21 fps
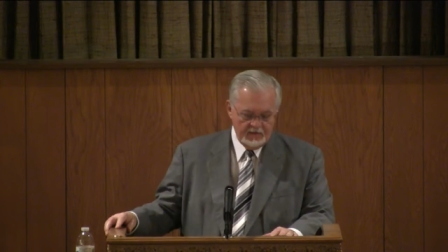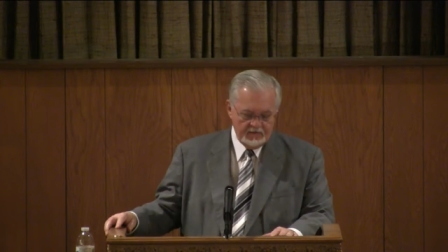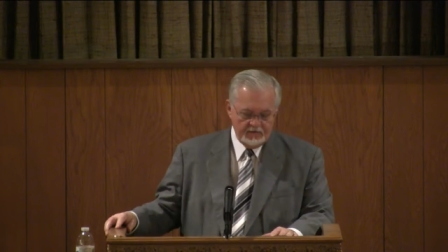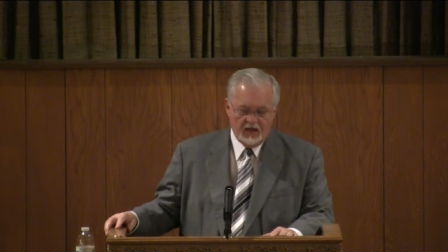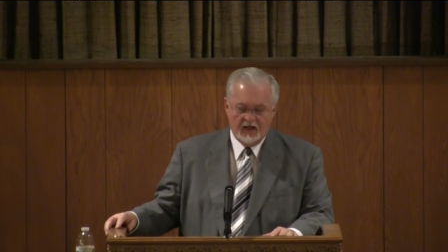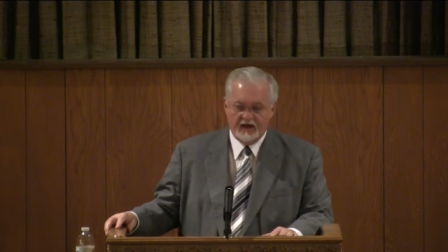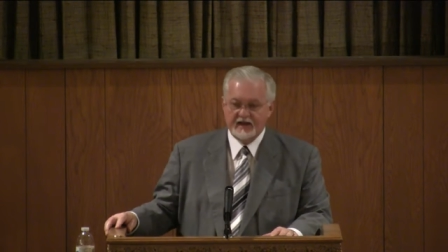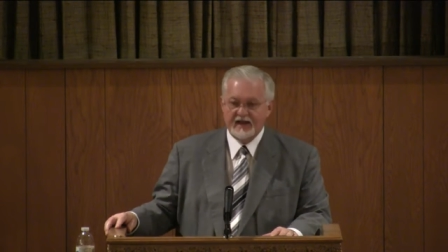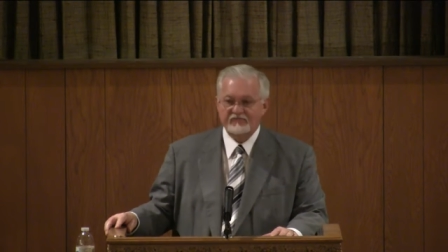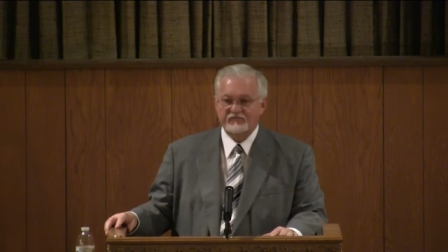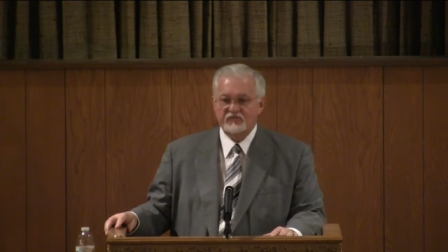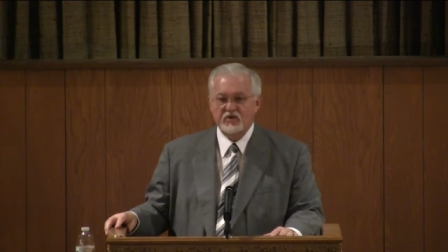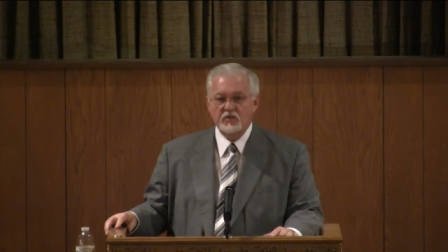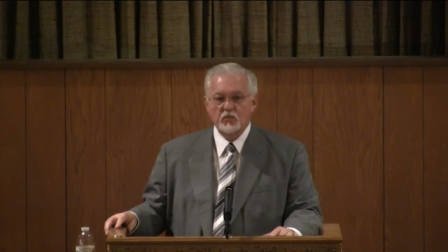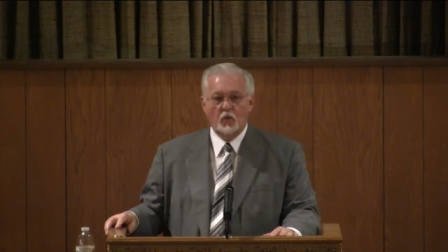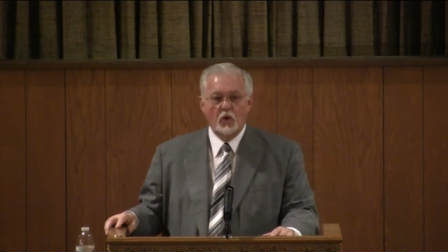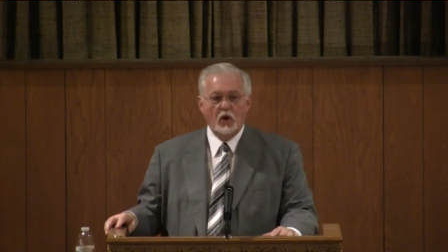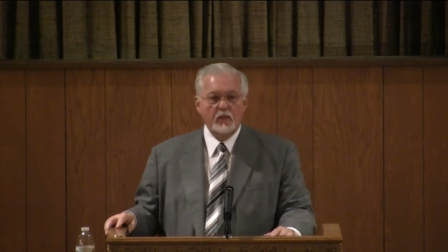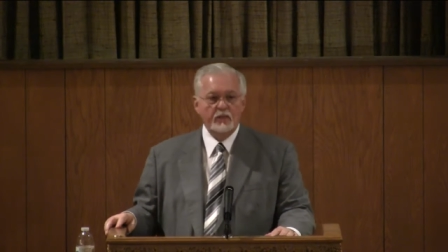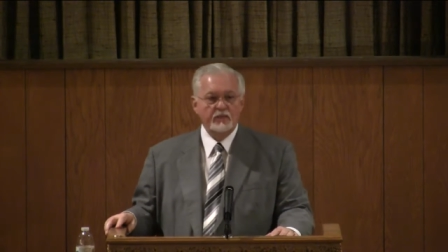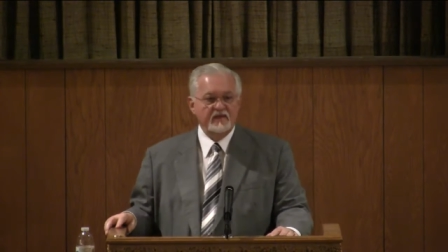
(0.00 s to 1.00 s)
Not
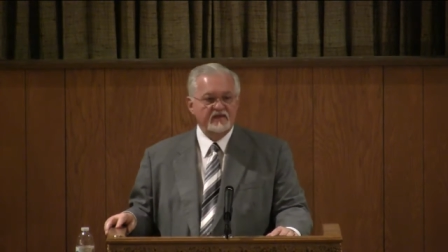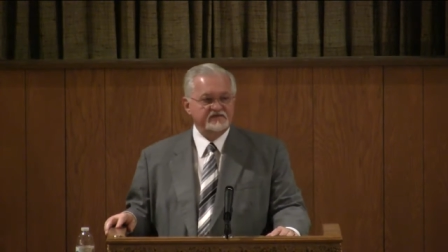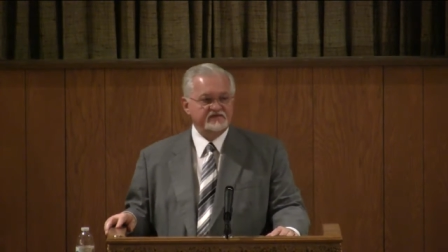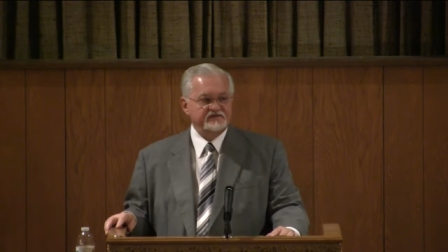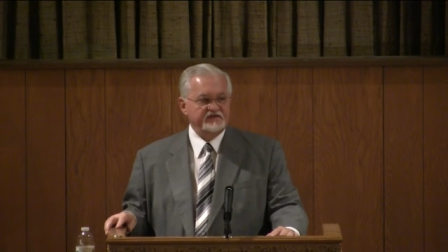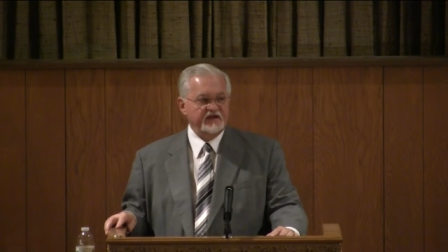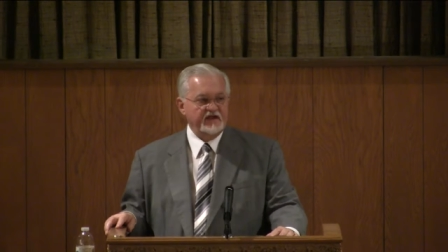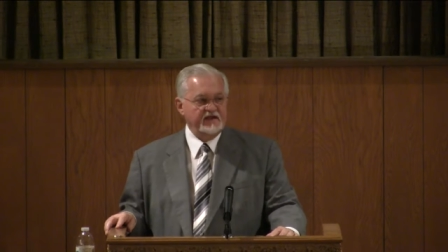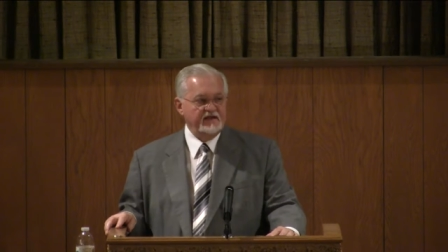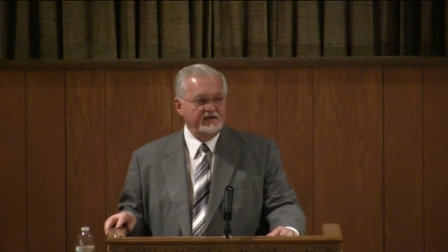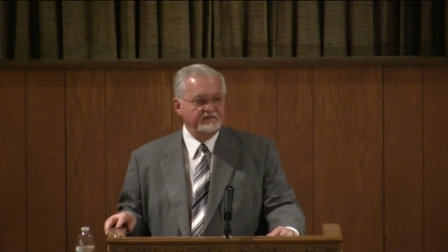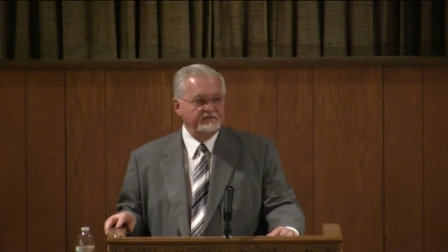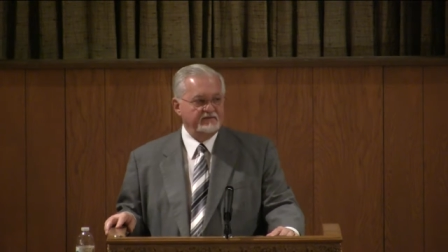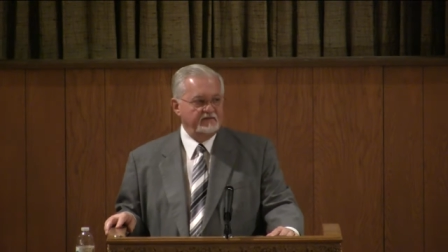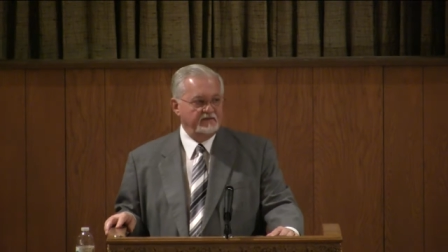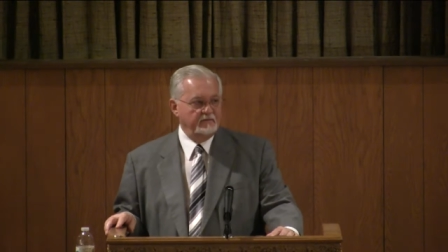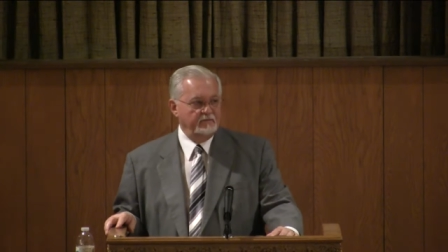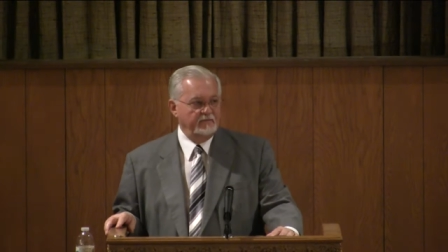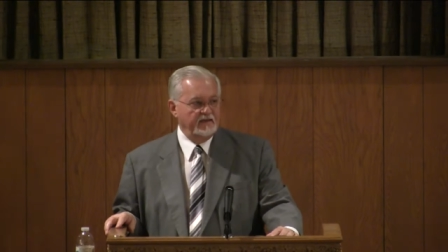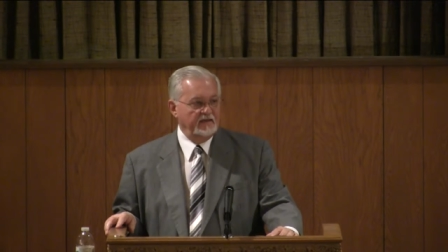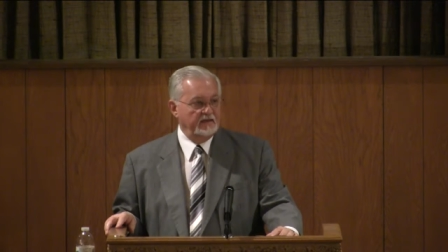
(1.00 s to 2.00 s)
everyone that saith
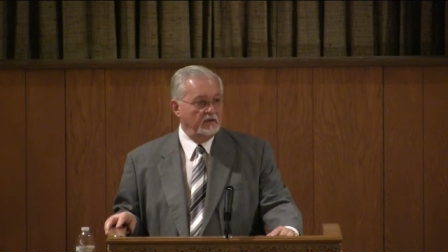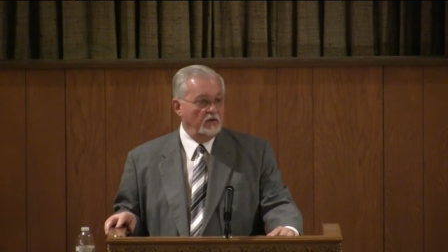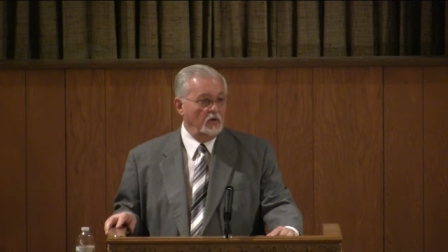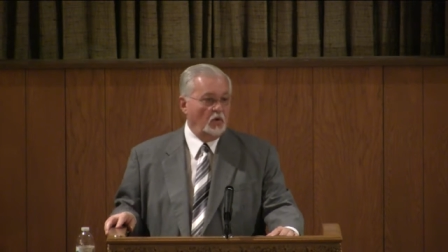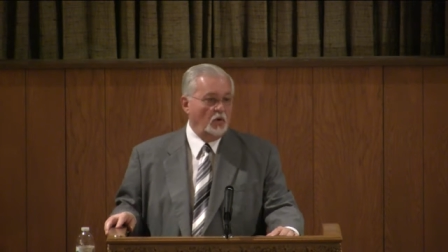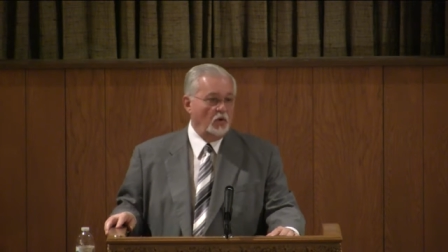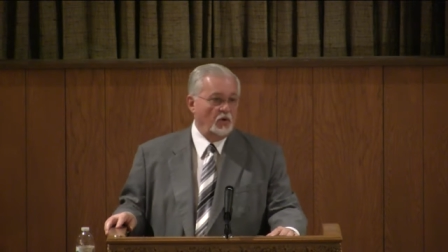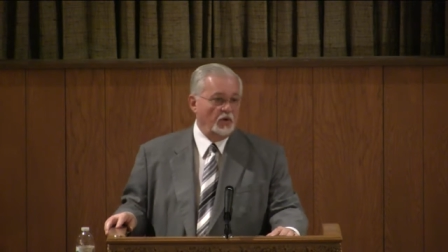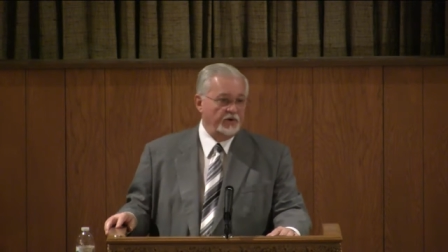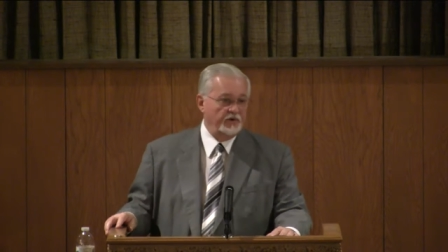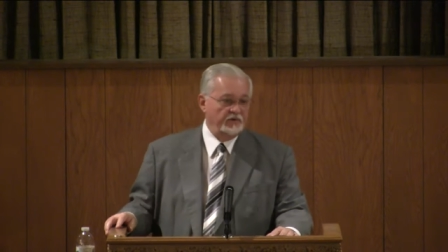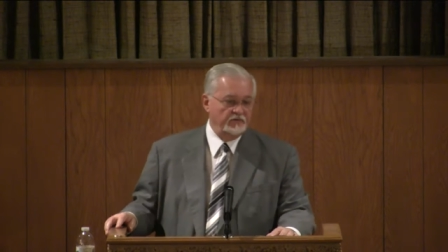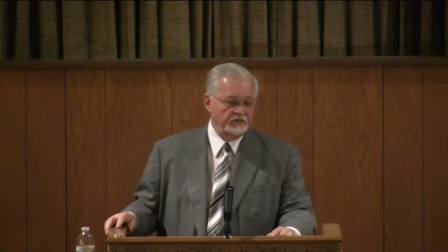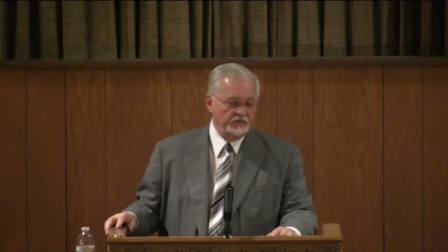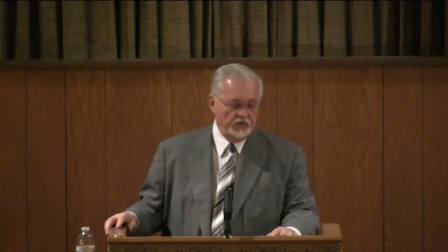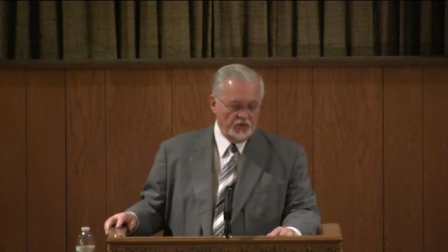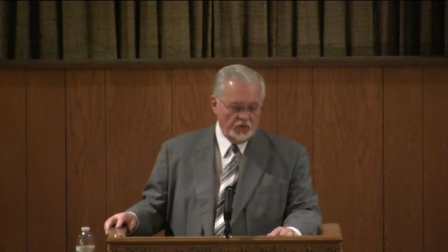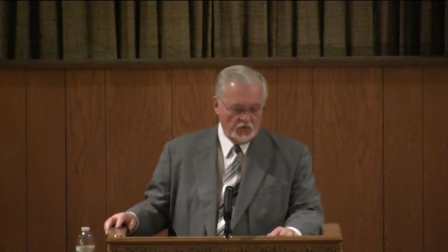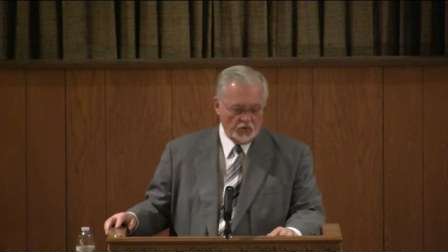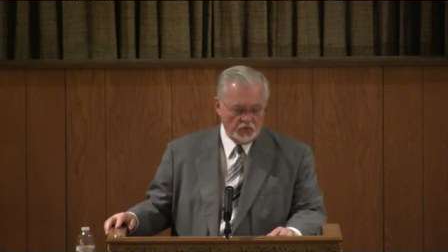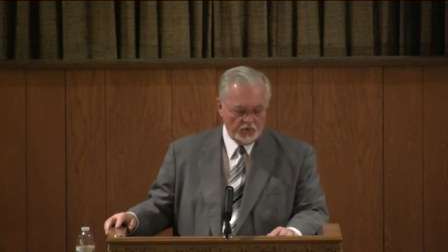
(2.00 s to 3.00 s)
unto me, Lord,
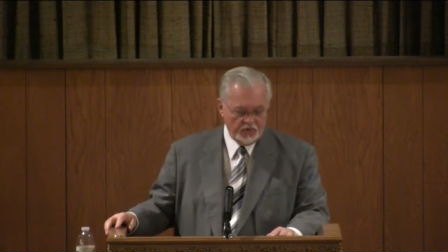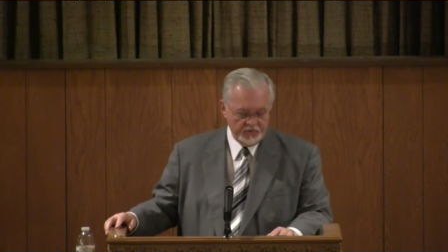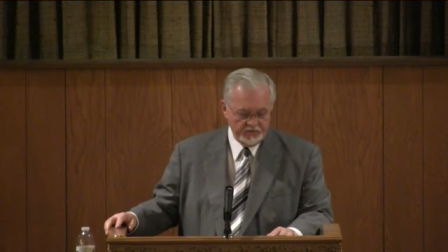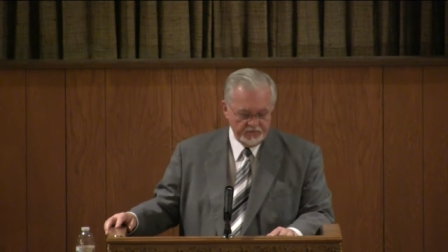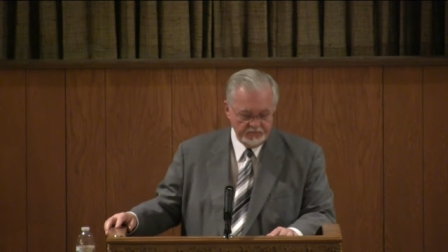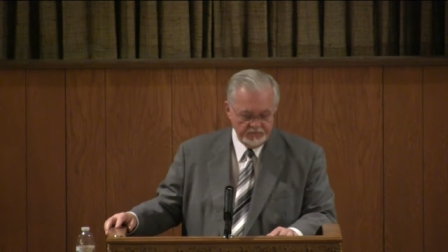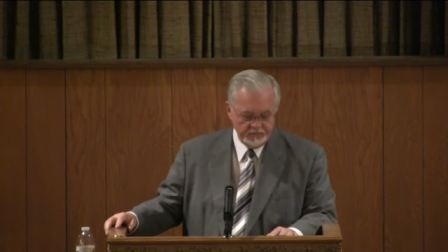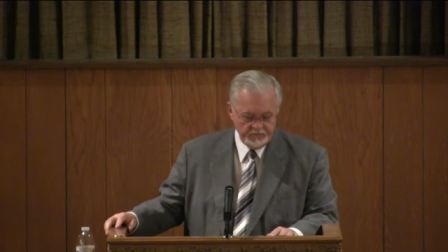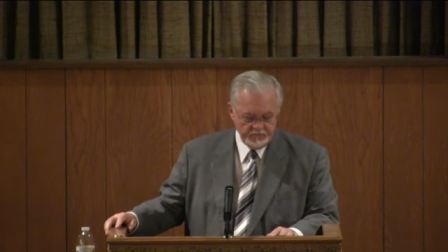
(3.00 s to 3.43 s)
Lord,